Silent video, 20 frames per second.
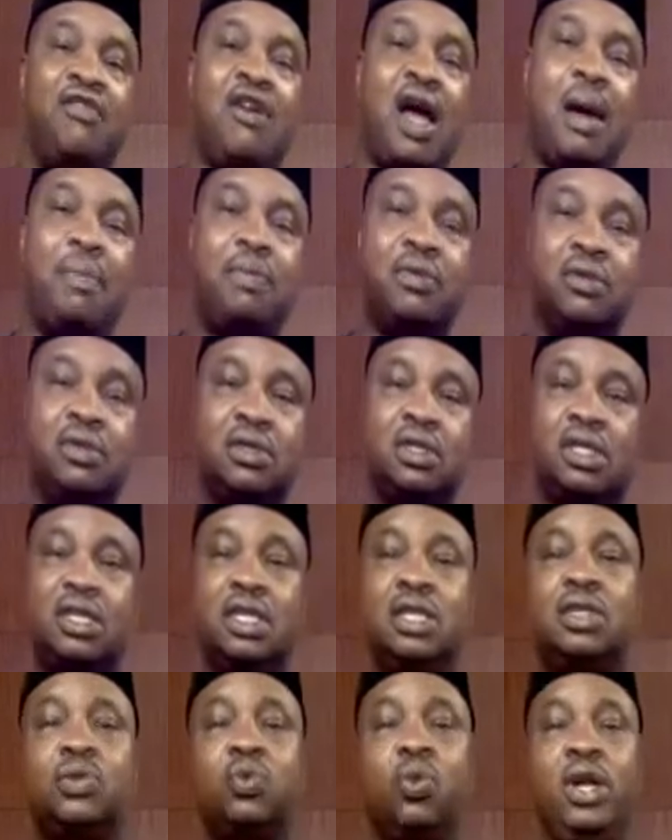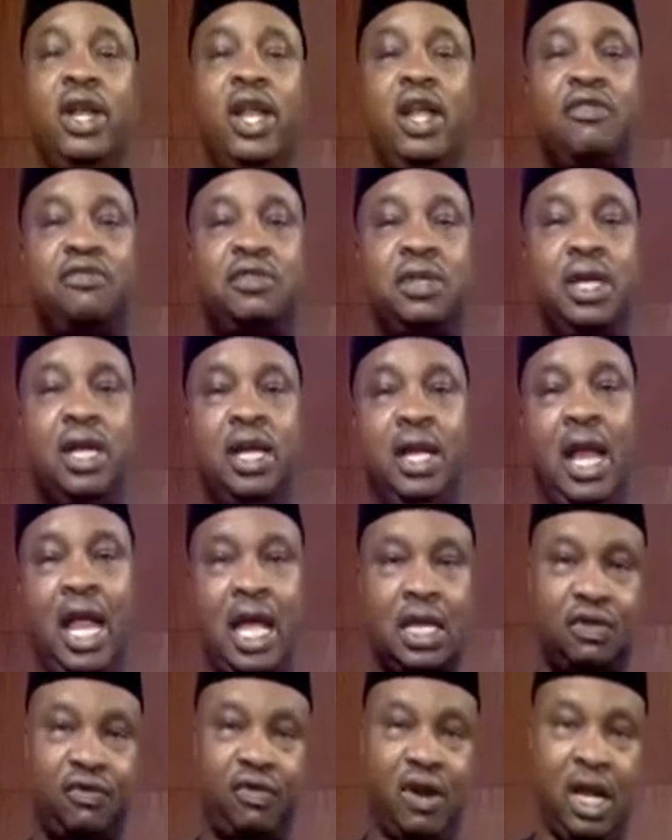happened since we left here
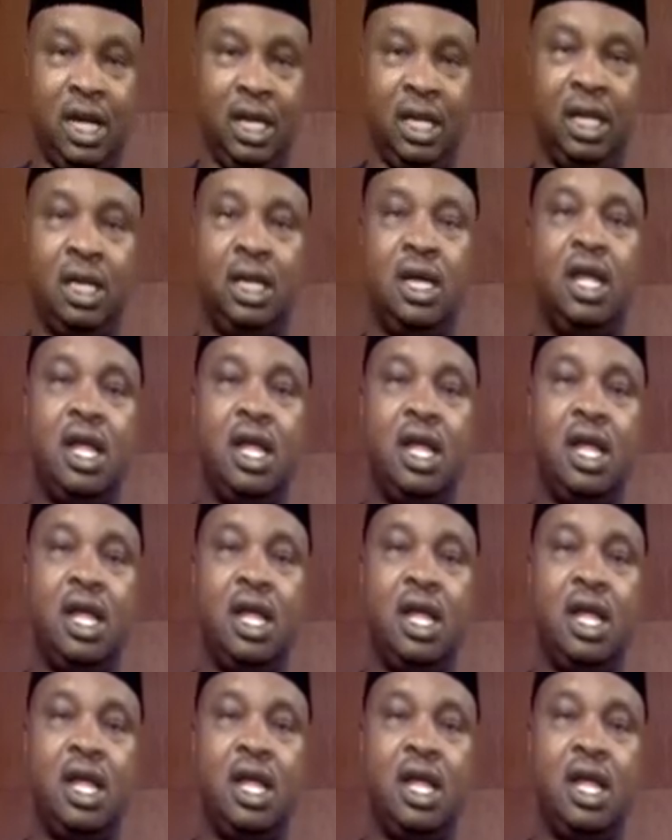last Friday.